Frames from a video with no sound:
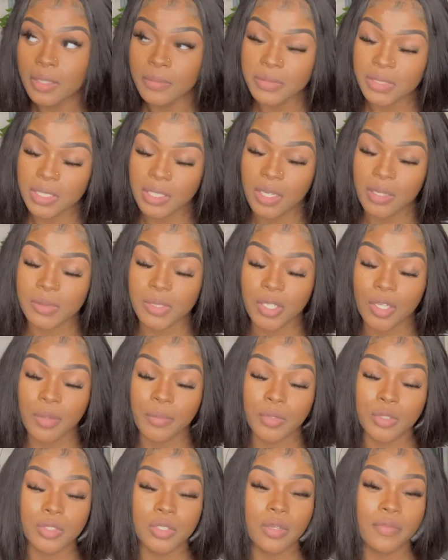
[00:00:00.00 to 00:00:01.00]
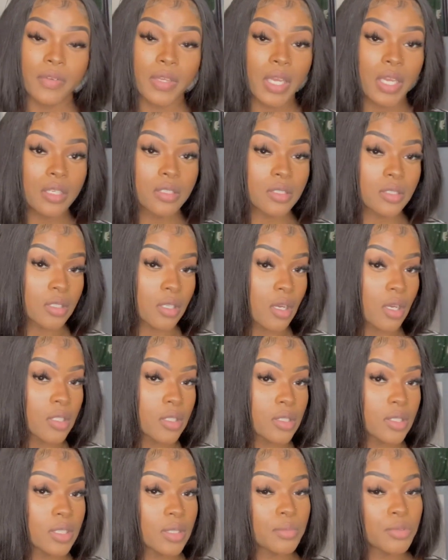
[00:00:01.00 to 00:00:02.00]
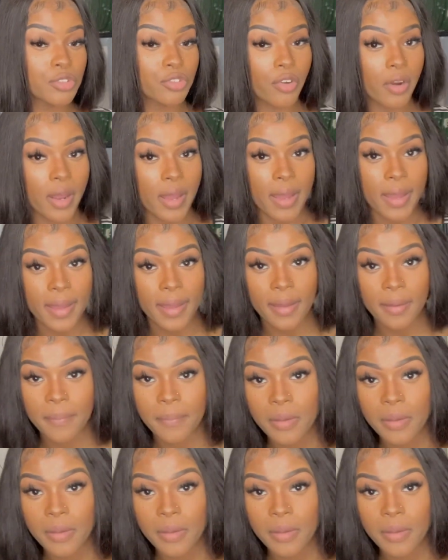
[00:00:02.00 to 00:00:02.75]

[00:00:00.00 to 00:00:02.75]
up. Turn your post notifications on. Subscribe.